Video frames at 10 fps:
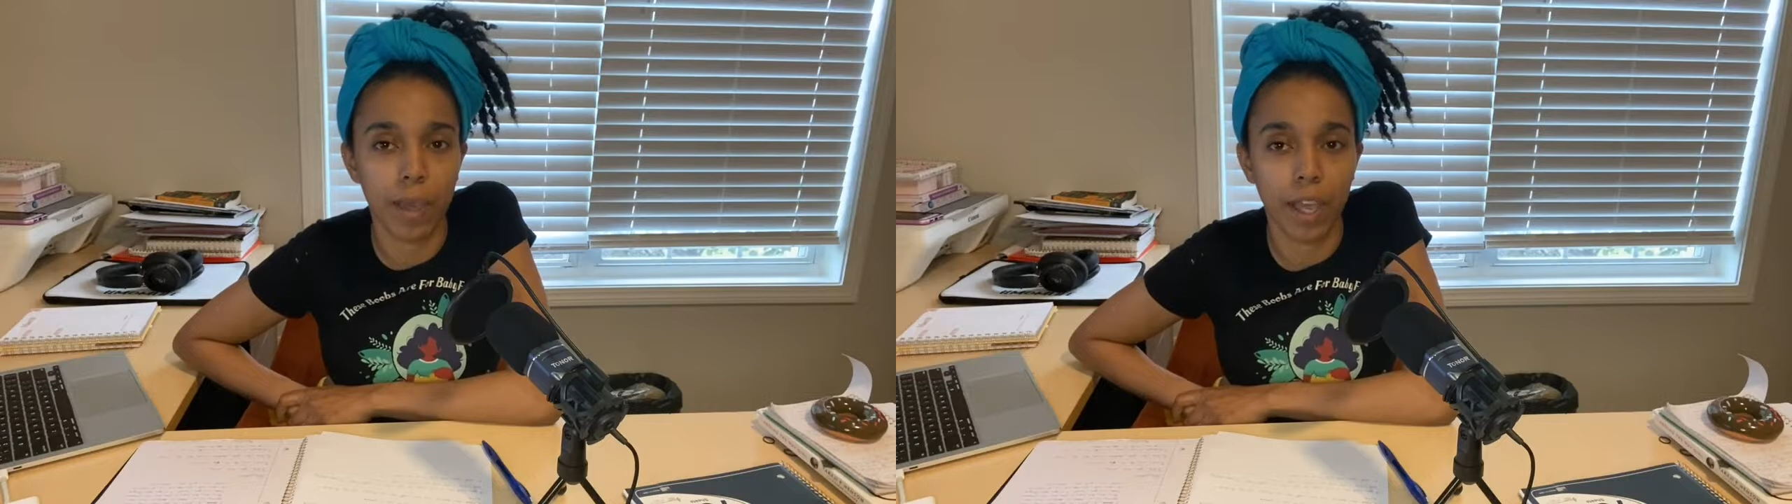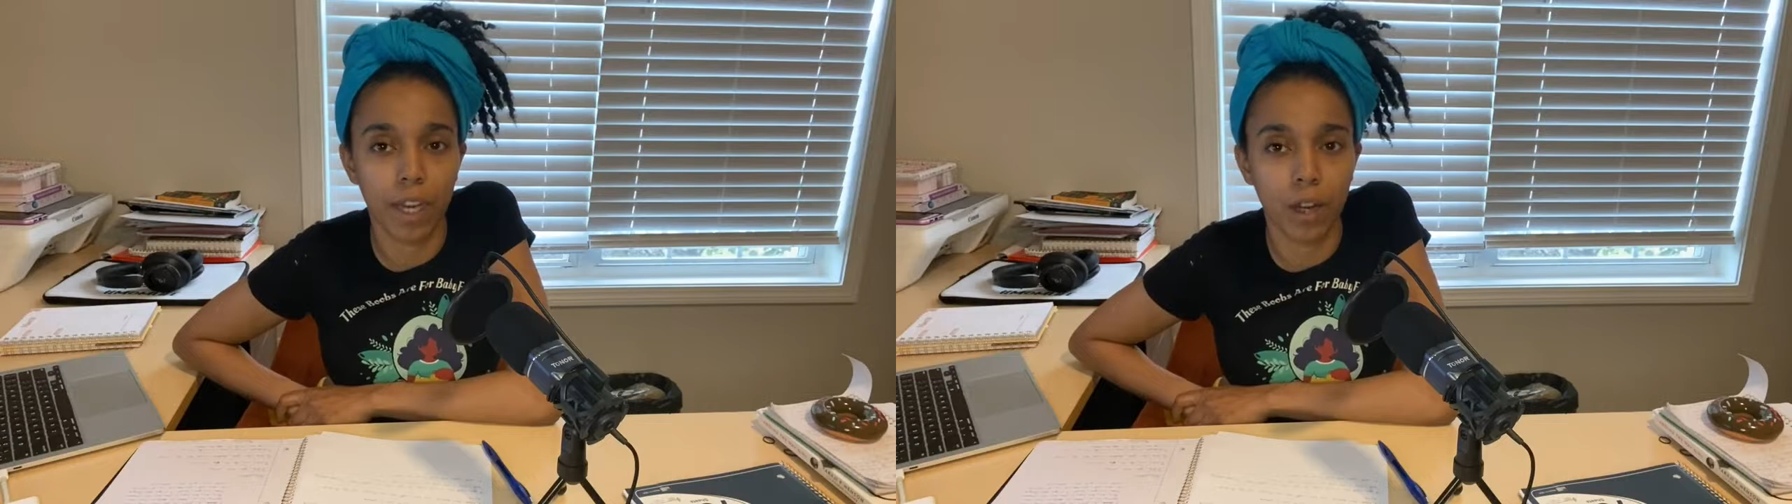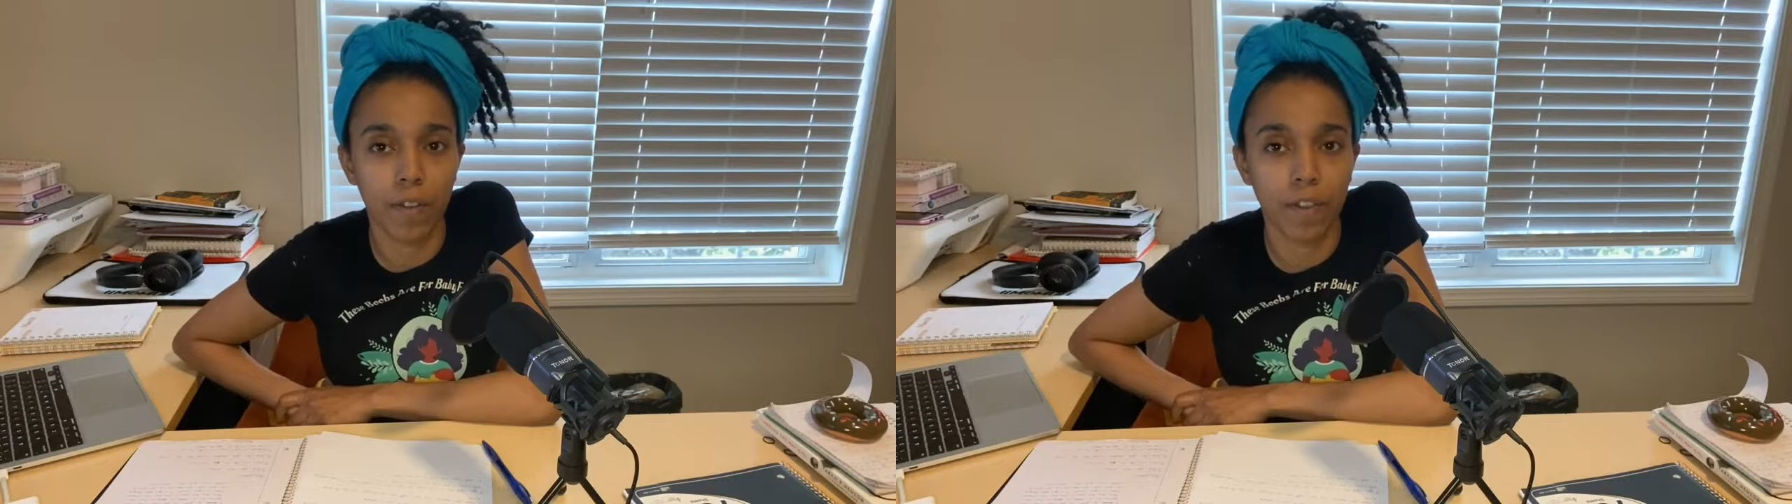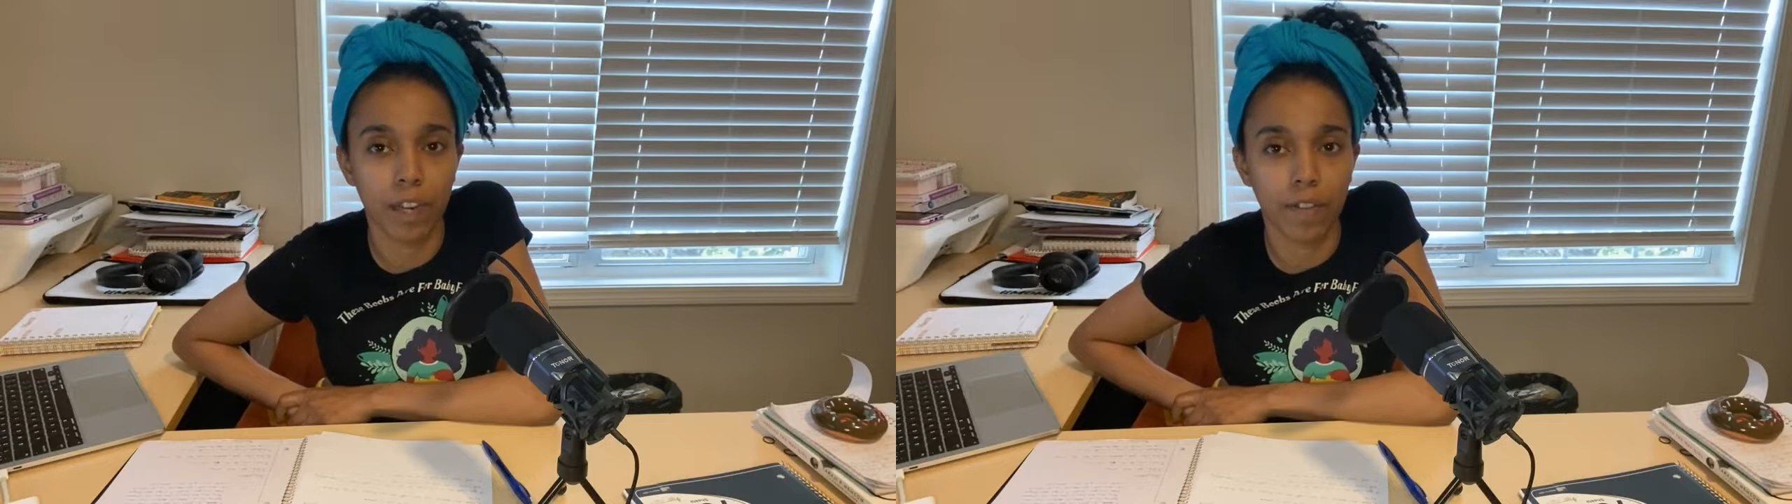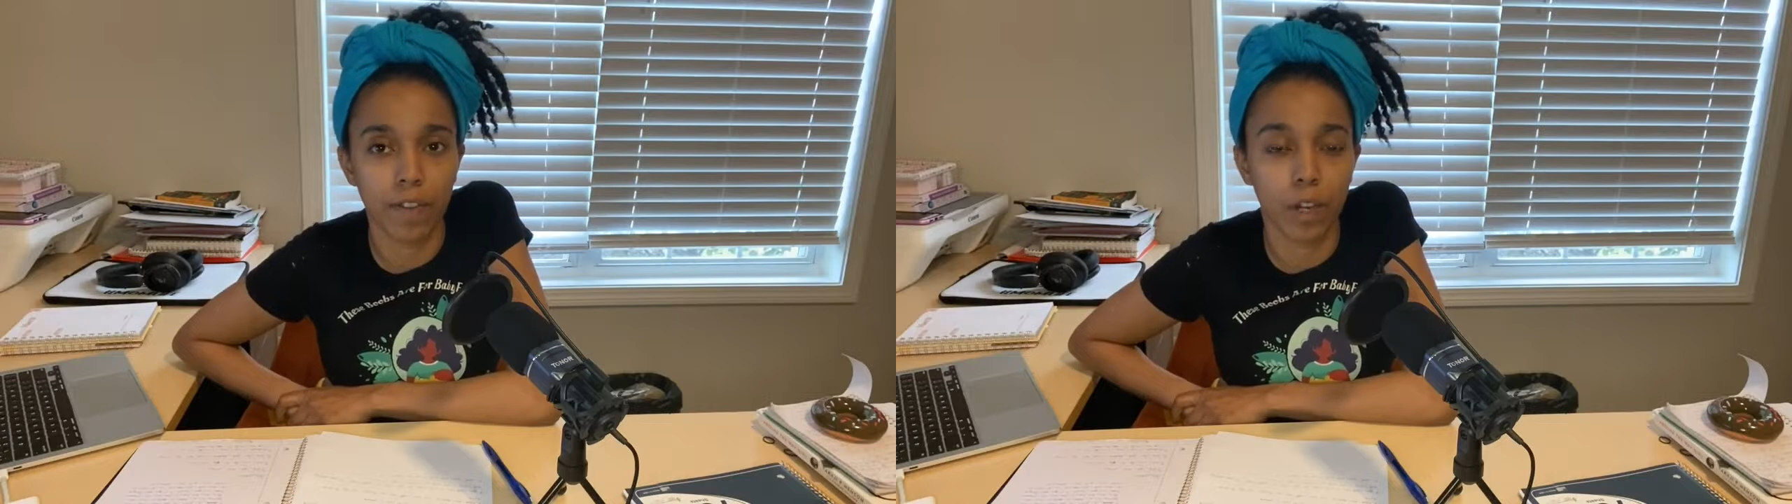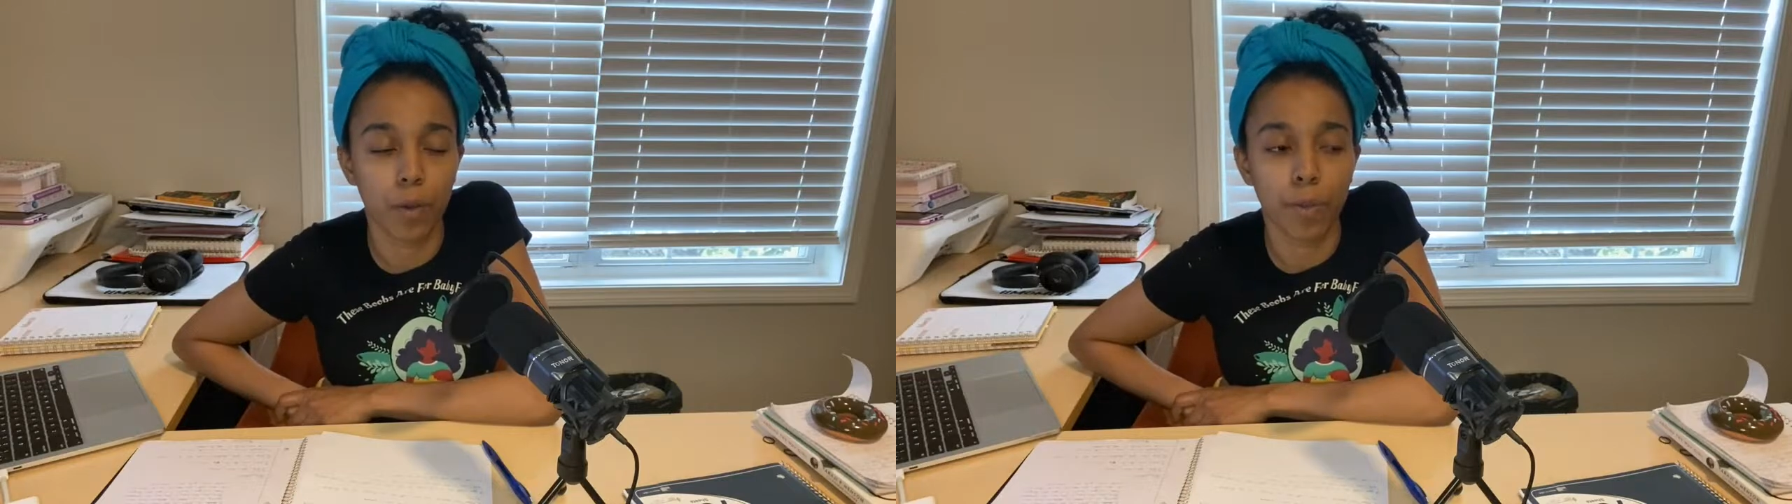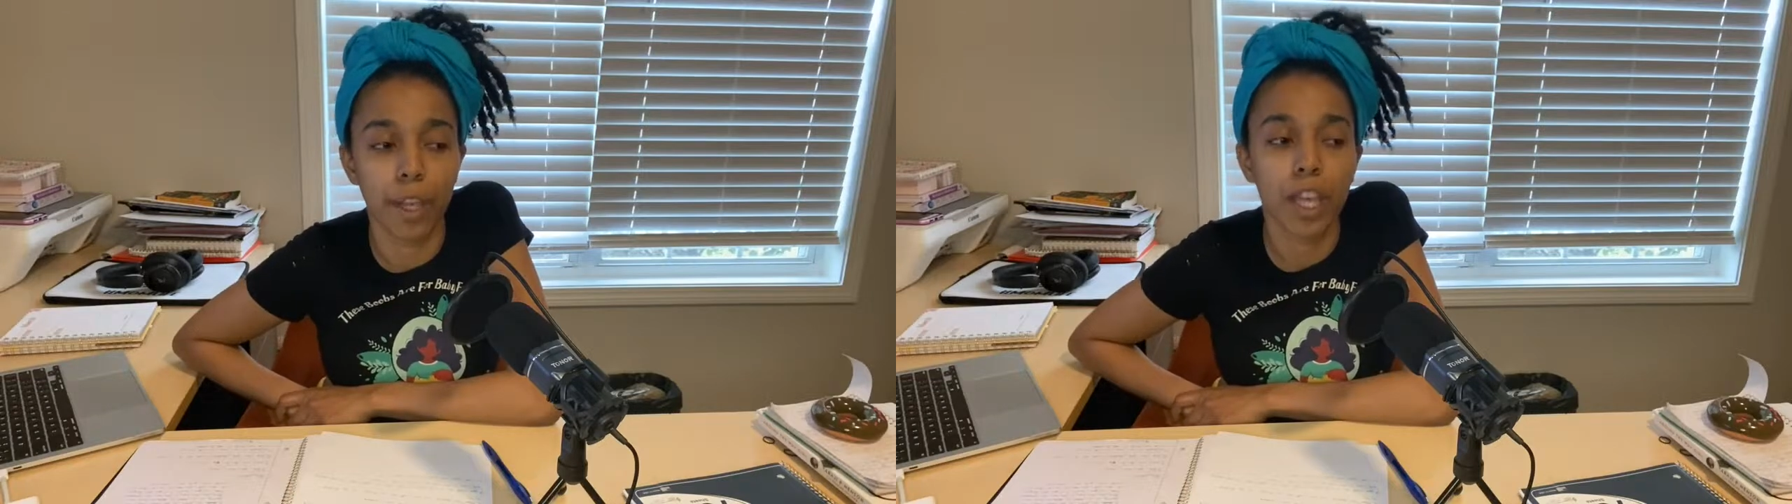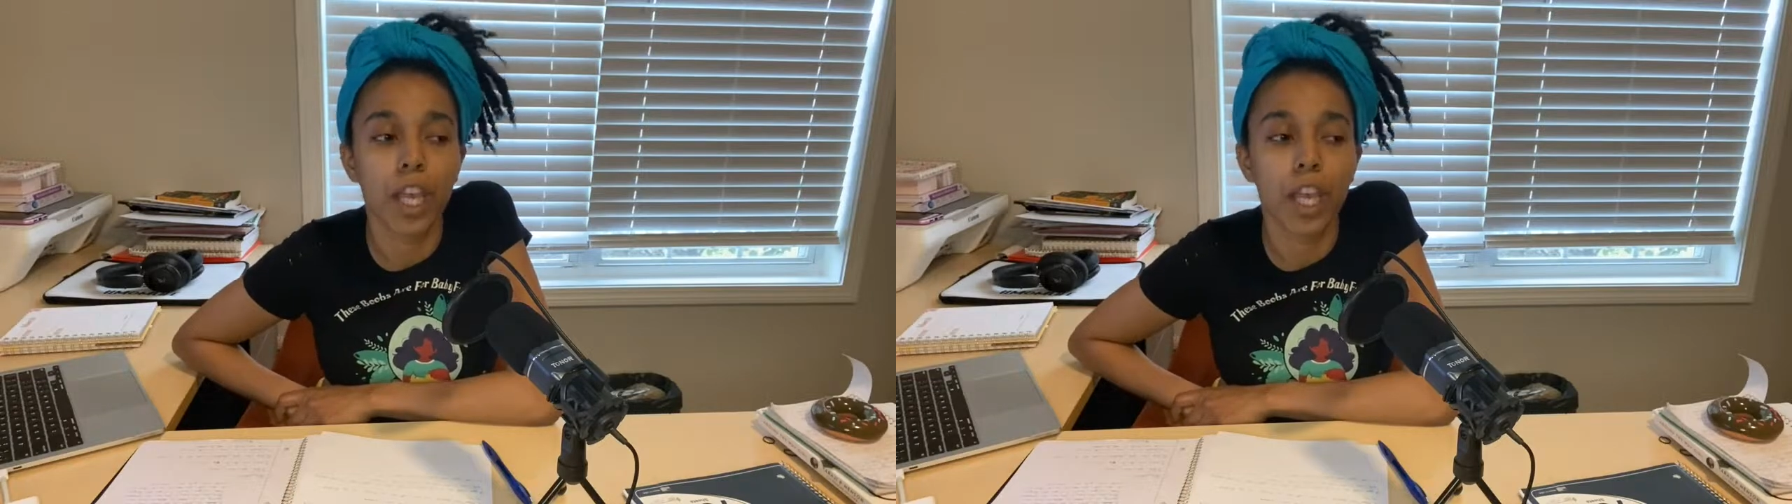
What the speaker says: paid it off and left it open.